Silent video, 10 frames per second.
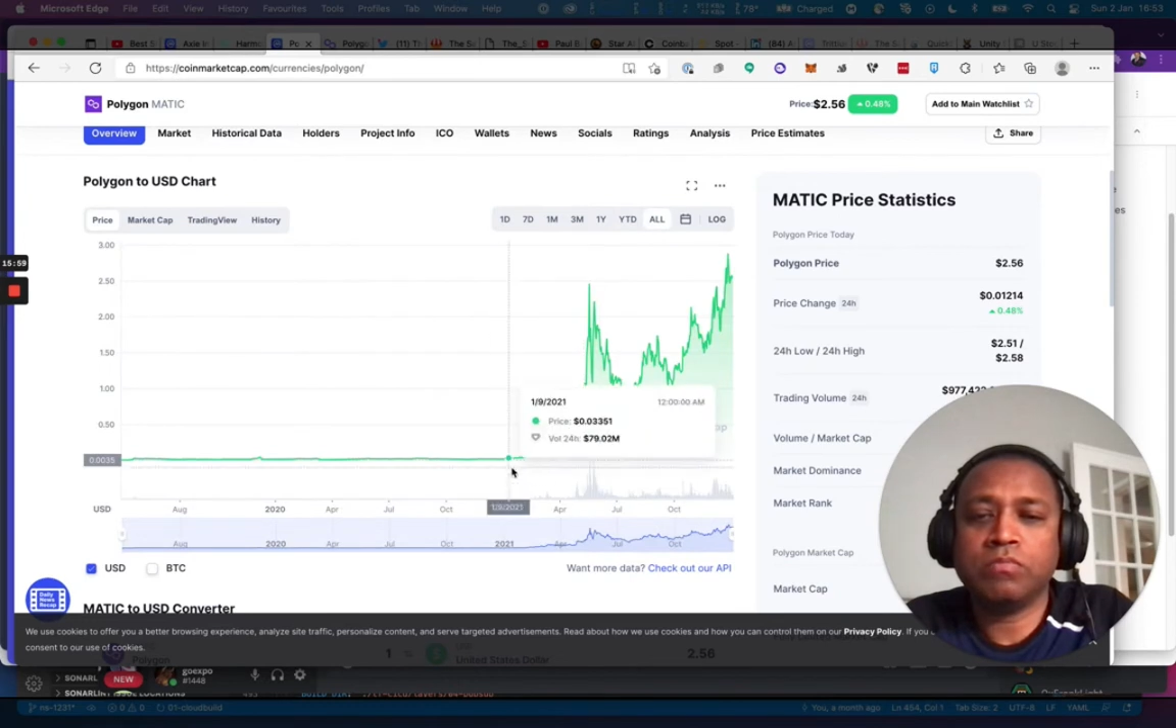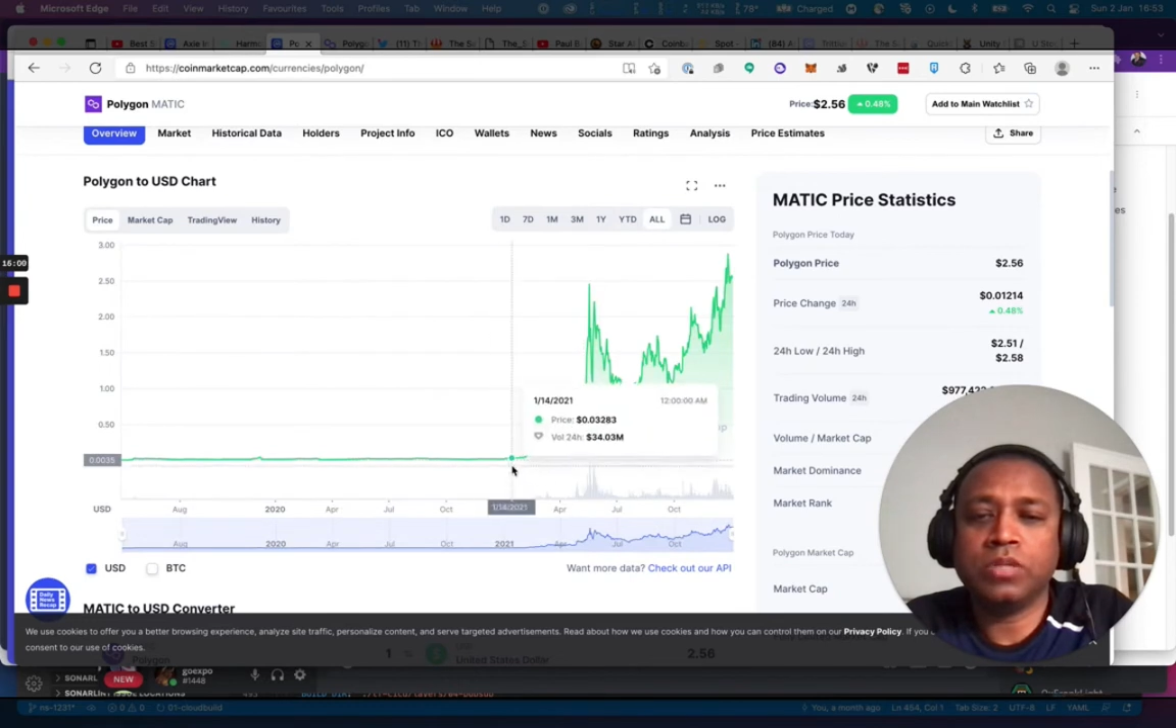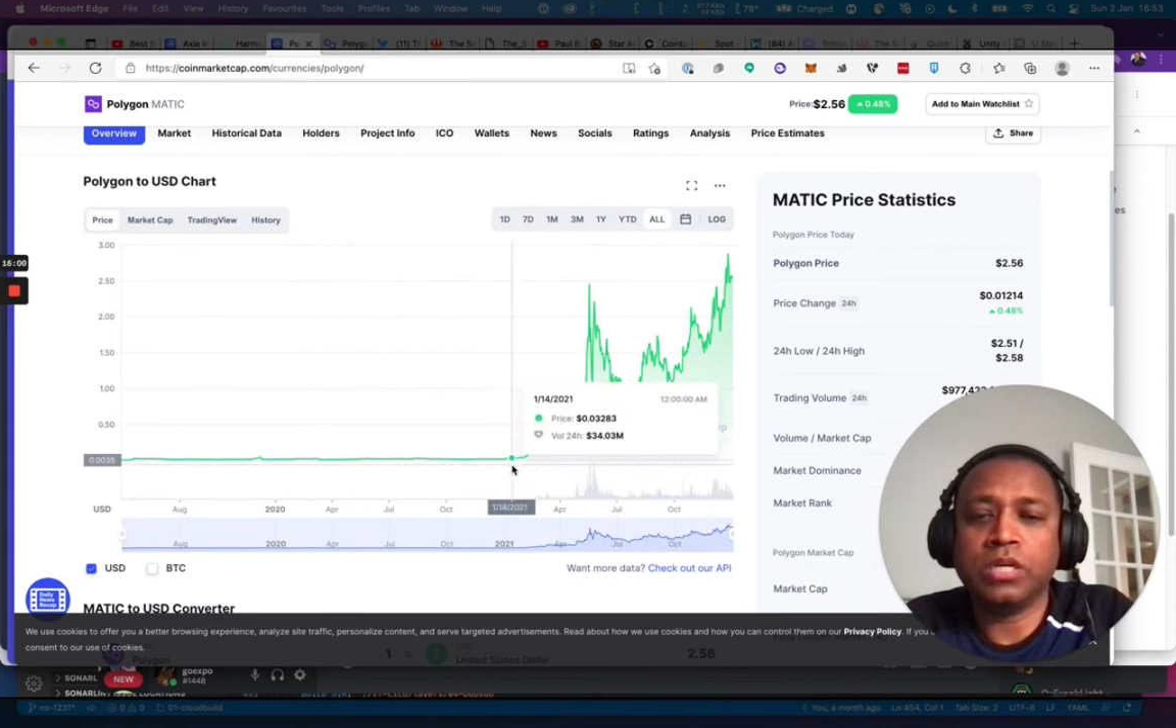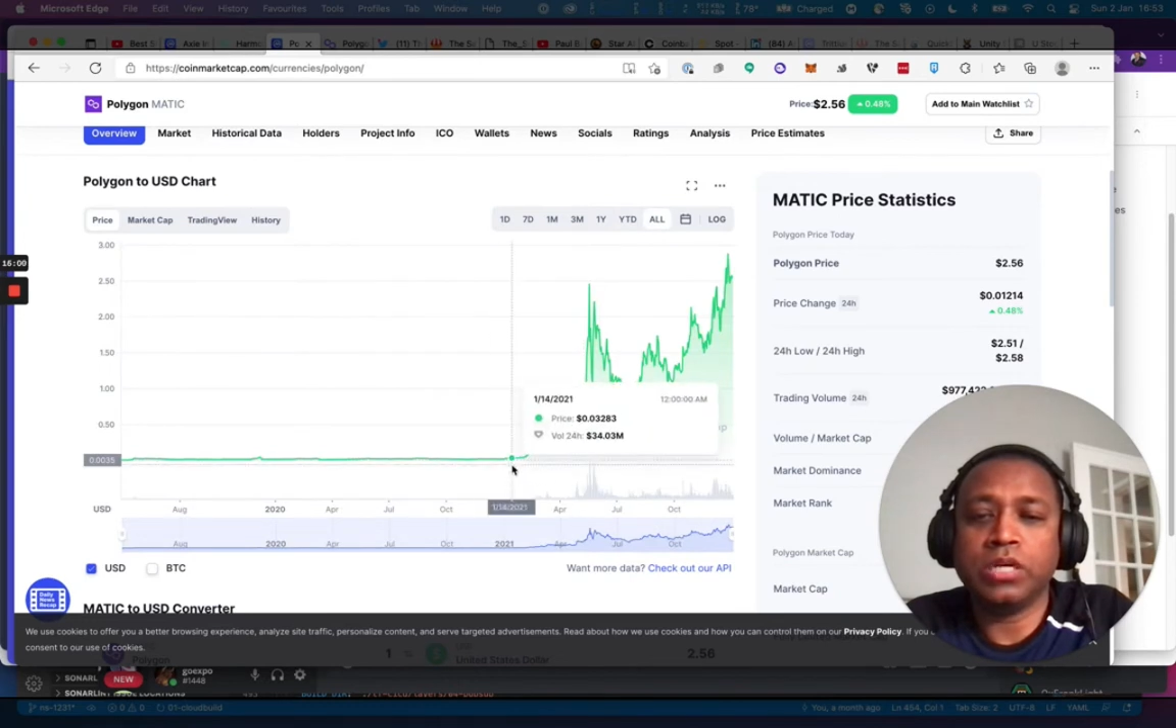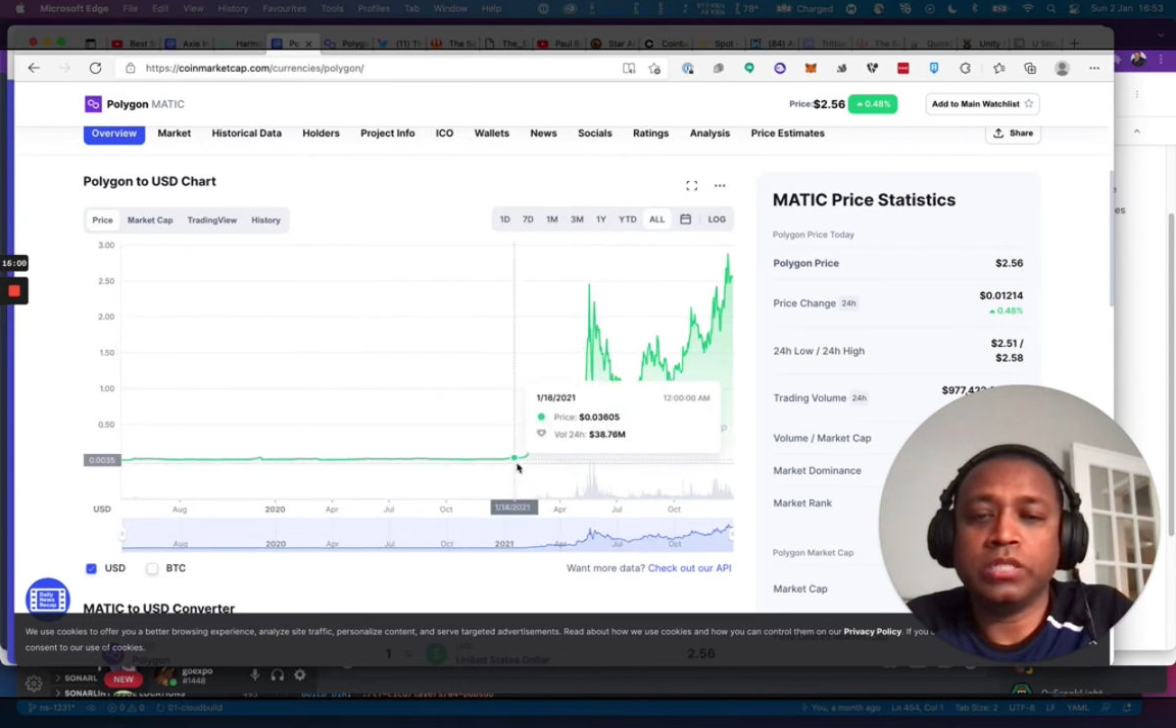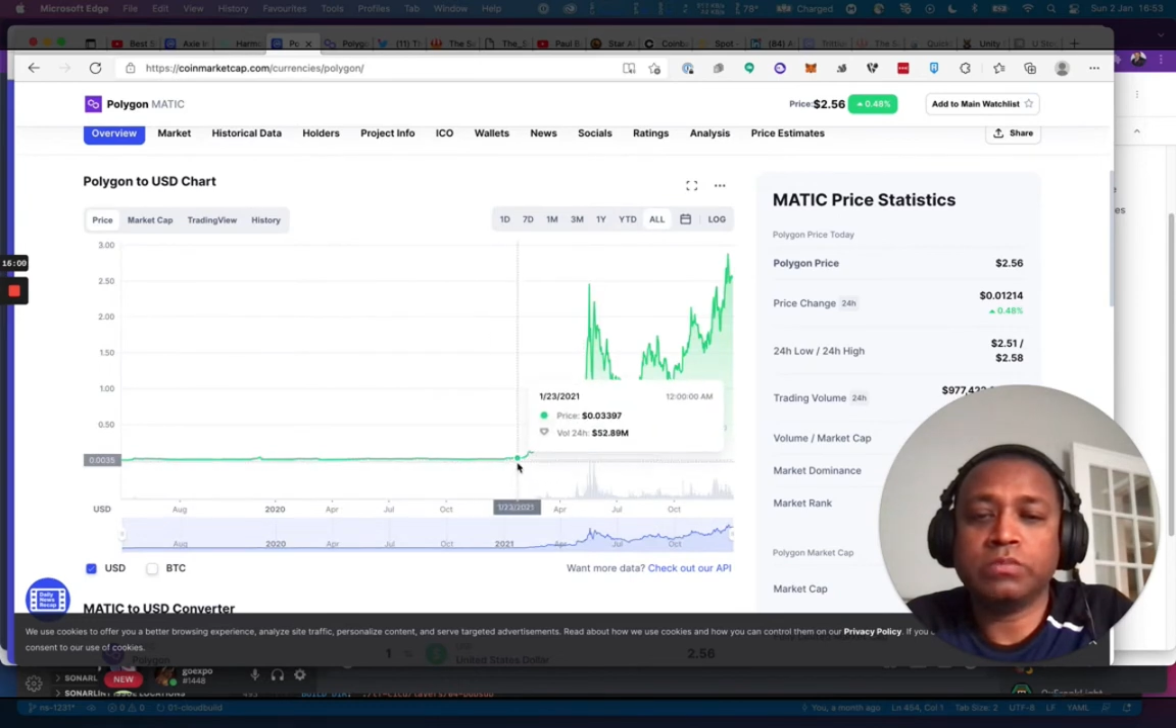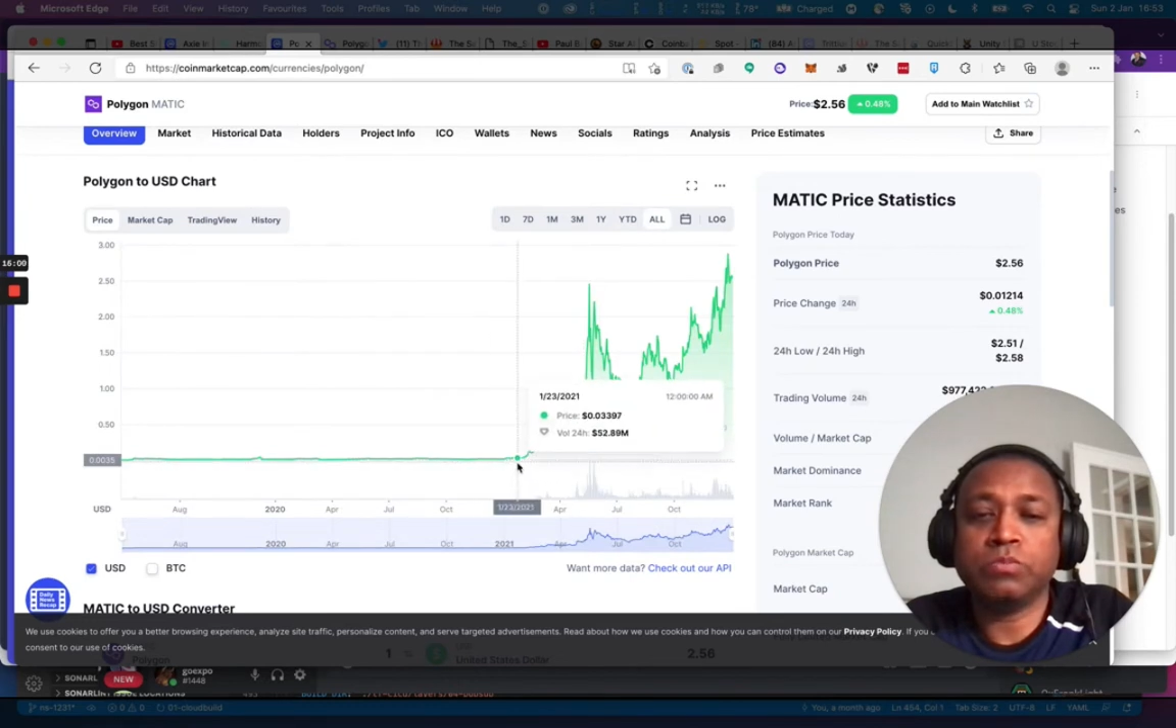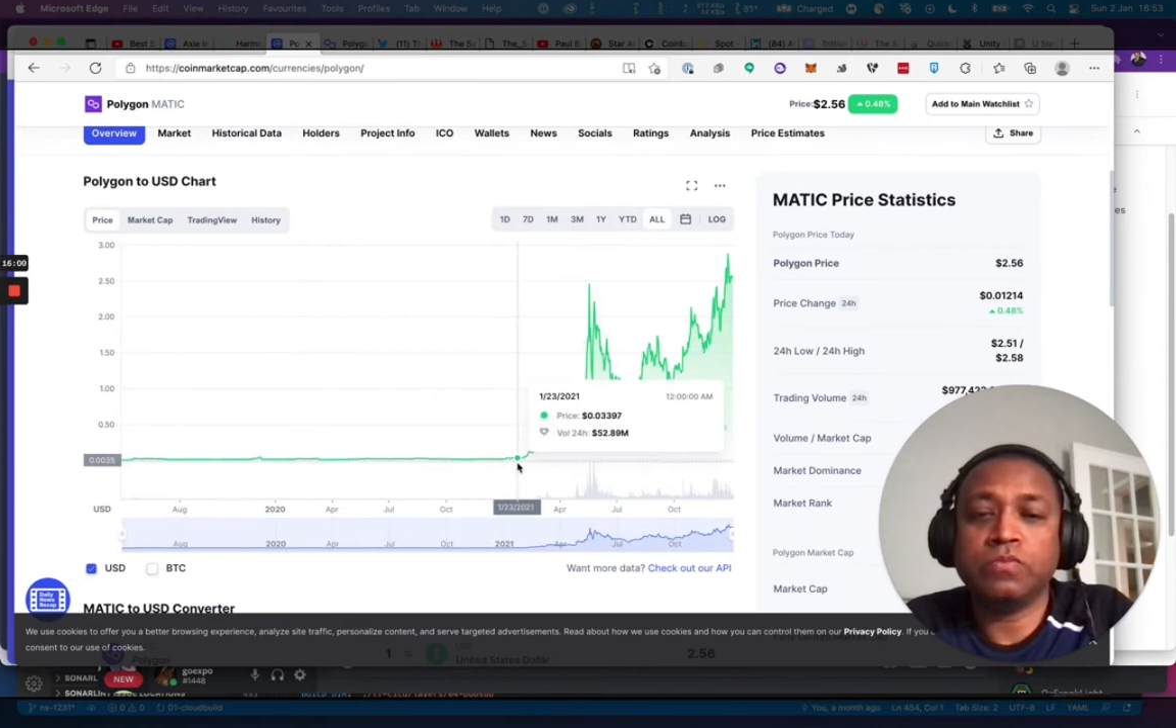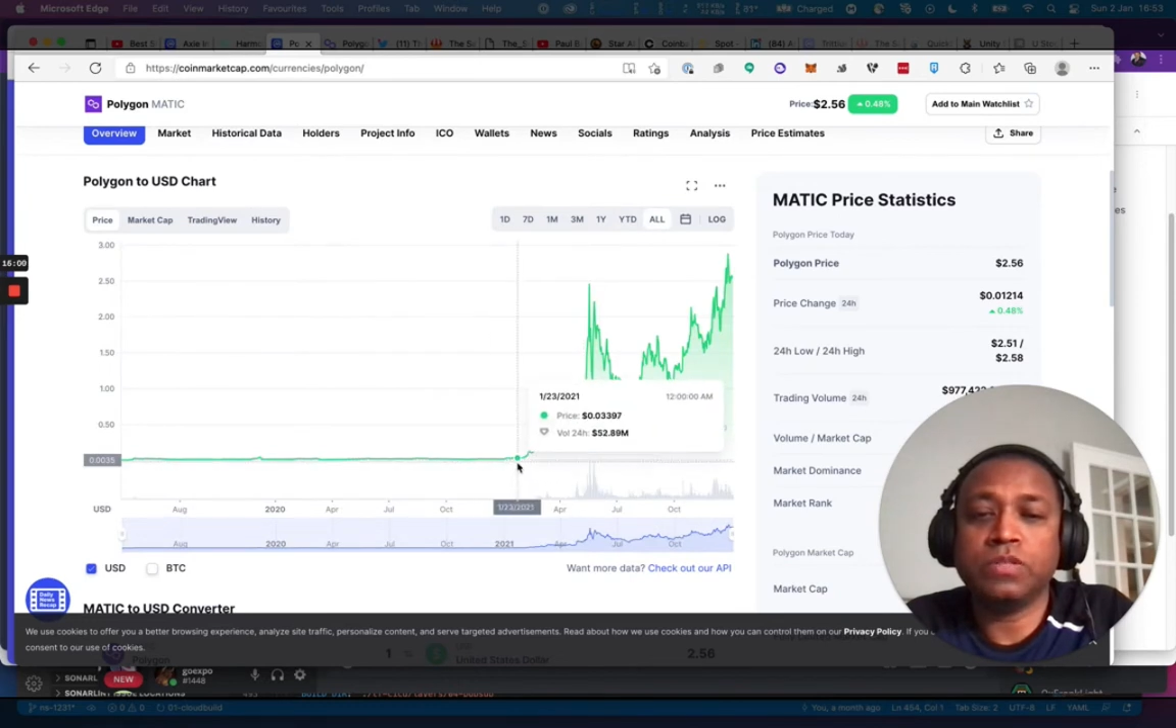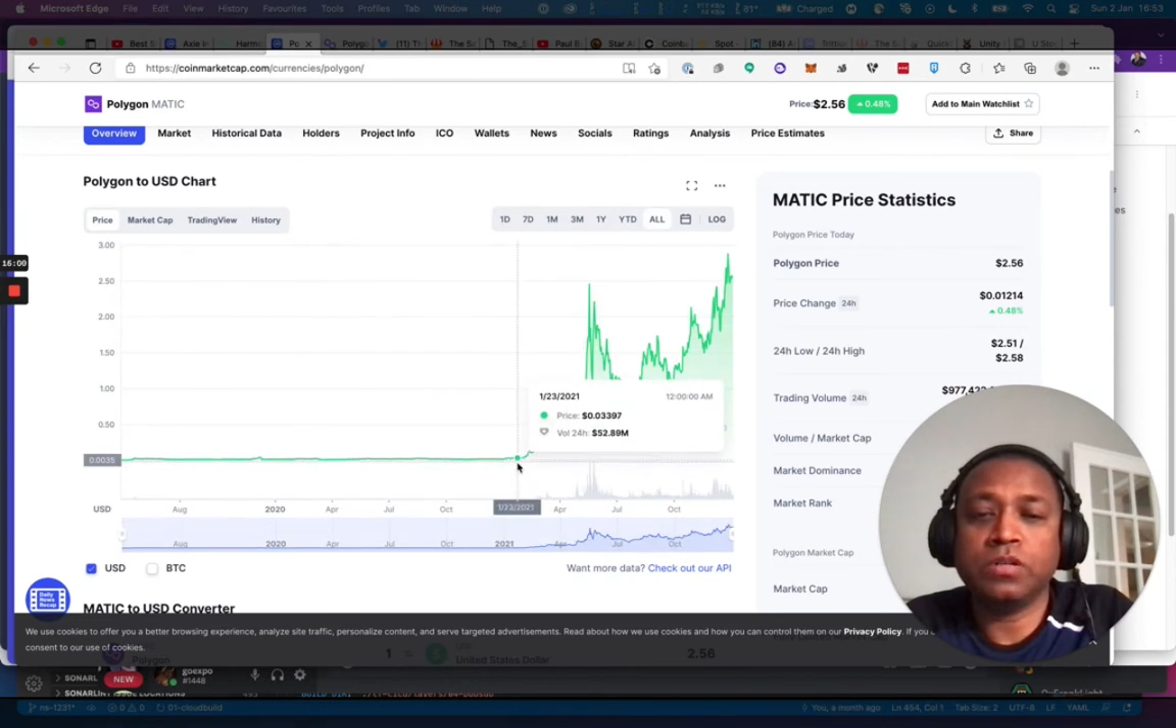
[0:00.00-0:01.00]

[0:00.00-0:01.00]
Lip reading: yeah, it's moved